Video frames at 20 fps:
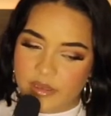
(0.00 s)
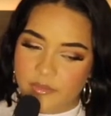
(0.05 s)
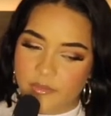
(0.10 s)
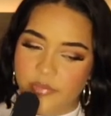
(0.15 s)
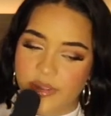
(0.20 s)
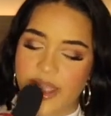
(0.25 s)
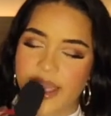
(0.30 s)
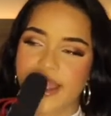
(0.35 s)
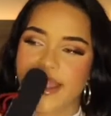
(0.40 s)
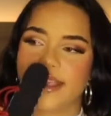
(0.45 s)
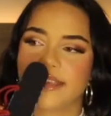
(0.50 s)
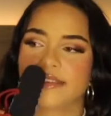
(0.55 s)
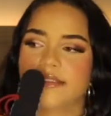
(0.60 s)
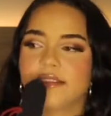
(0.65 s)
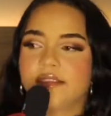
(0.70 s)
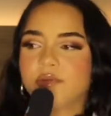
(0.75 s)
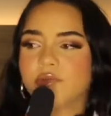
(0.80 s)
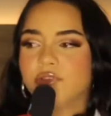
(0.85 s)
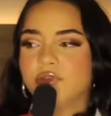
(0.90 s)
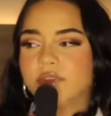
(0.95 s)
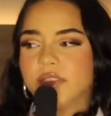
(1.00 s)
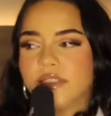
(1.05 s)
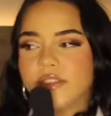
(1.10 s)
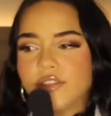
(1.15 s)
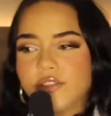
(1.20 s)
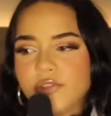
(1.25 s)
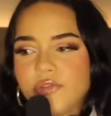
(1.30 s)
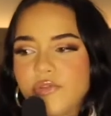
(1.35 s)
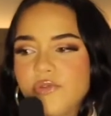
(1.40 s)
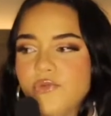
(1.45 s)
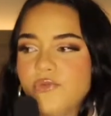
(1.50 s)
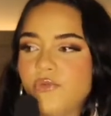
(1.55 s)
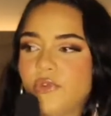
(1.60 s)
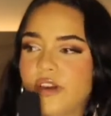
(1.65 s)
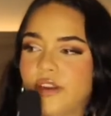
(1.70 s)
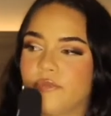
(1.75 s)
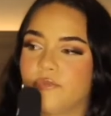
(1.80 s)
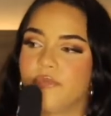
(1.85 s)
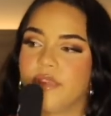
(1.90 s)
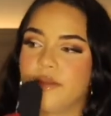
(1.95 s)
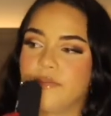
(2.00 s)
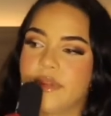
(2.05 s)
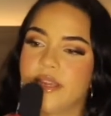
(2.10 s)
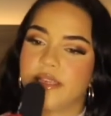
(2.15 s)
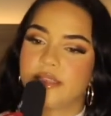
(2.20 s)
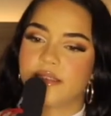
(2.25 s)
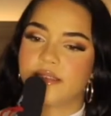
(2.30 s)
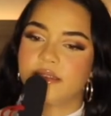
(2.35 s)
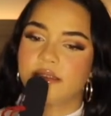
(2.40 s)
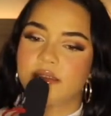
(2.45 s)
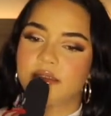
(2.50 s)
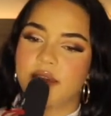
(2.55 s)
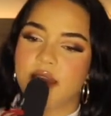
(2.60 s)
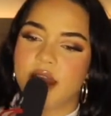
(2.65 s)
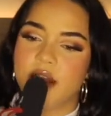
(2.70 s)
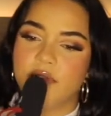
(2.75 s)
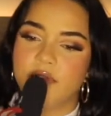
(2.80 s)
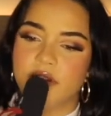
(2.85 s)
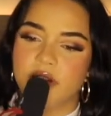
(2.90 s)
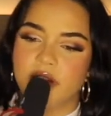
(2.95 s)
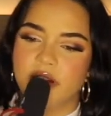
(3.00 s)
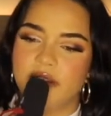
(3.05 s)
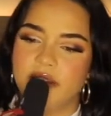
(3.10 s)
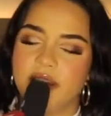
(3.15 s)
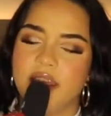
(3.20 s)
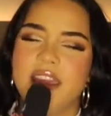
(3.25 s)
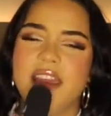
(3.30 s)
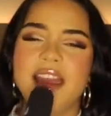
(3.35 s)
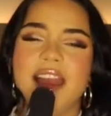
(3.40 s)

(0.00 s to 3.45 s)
but I guess this moves into what we missed out on.